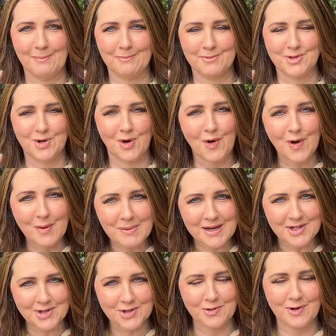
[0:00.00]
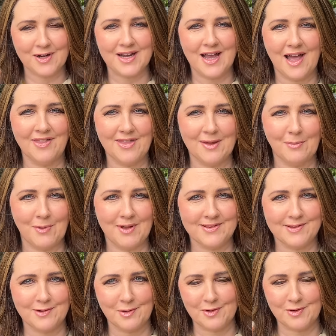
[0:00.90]
Try and make sure I cut them
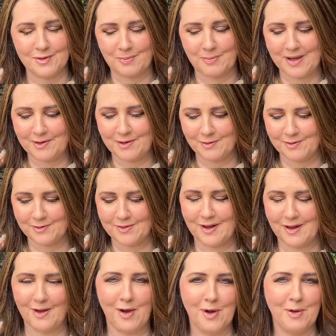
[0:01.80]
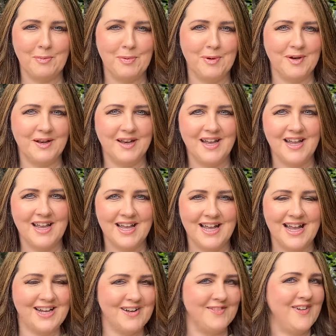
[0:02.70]
once all the petals are open.
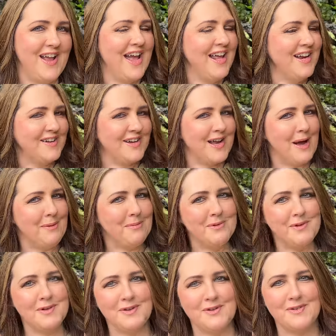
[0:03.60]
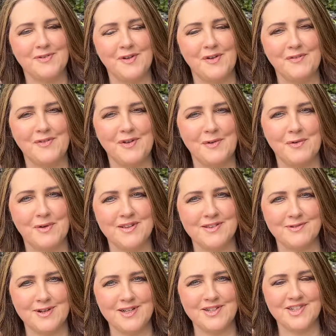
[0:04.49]
And I've had a couple of
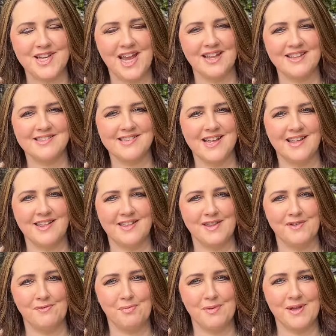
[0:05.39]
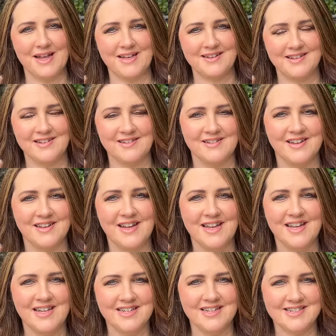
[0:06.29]
viewers reach out and say that they've planted
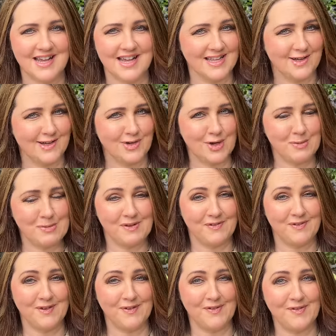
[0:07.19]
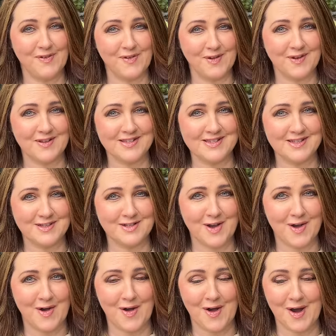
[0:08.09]
dahlia tubers for the first
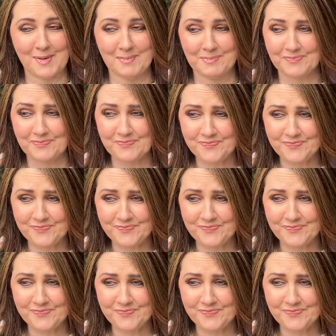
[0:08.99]
time